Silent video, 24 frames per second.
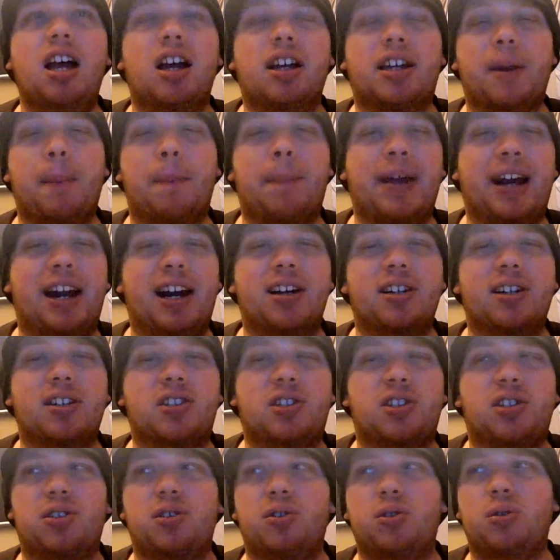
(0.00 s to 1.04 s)
compared
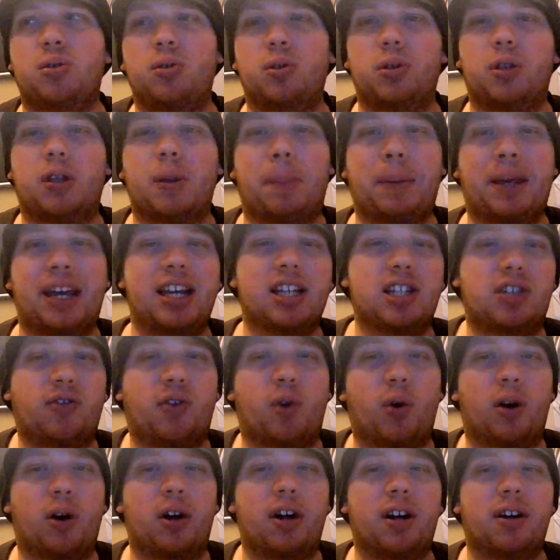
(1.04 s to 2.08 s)
to the
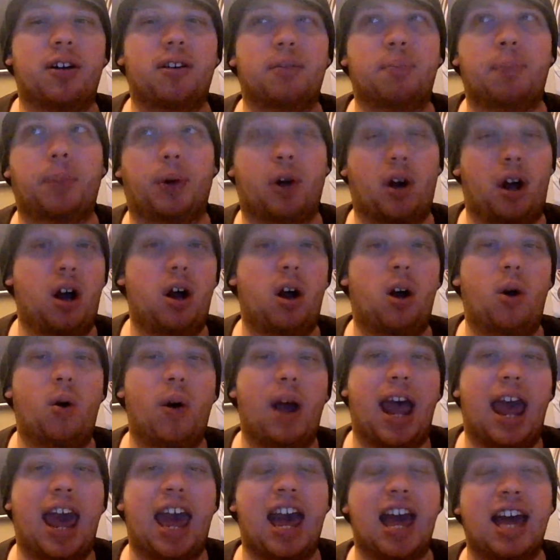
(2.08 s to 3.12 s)
PS4 Pro
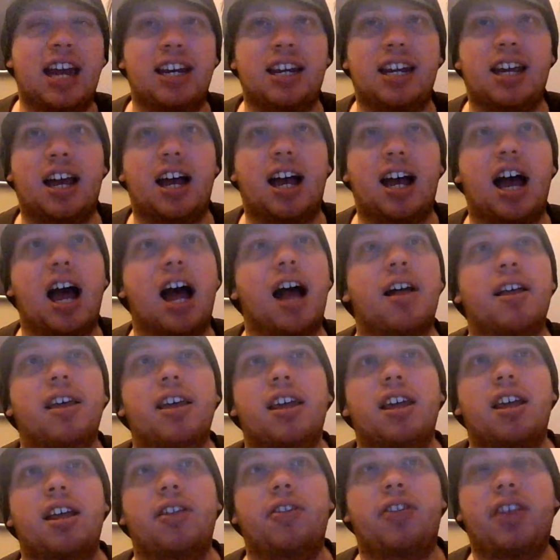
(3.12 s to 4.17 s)
and the
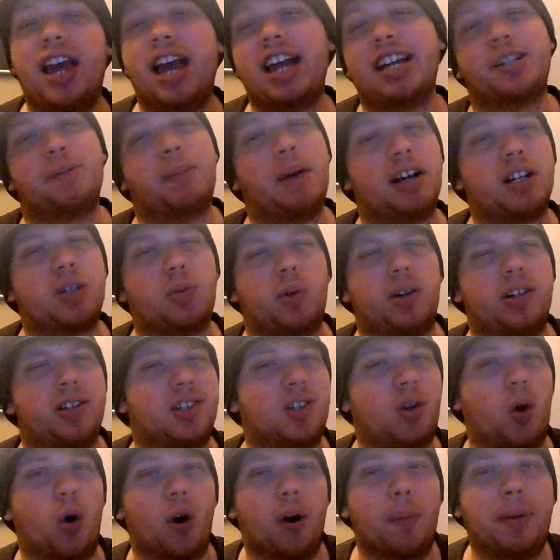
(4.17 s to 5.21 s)
Xbox One
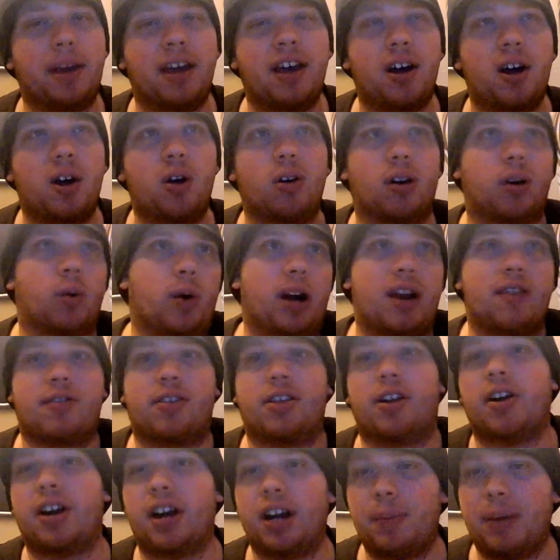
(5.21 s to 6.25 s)
Scorpio, or whatever
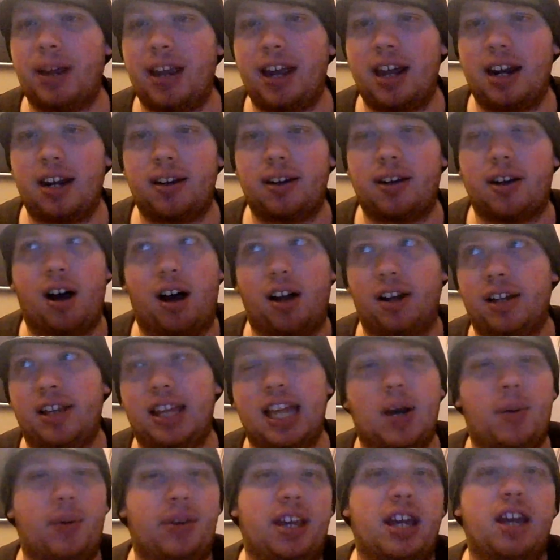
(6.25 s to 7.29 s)
they're going to be calling
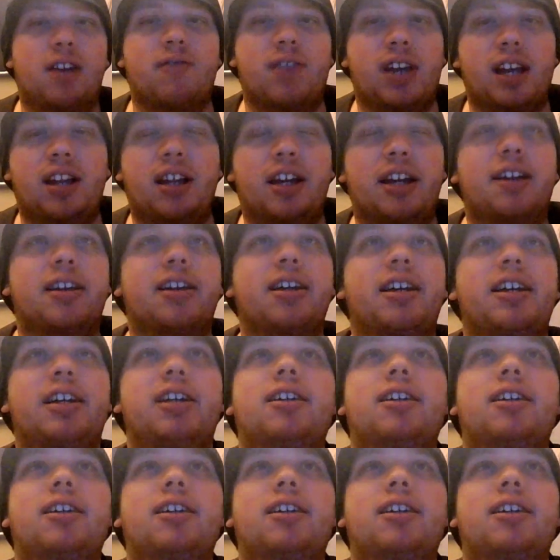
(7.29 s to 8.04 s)
that when they unveil it.